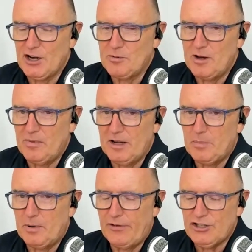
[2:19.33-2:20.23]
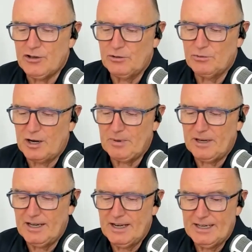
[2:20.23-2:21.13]
You've been a professional
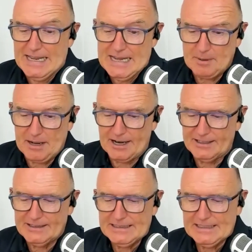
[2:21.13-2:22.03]
rugby league player,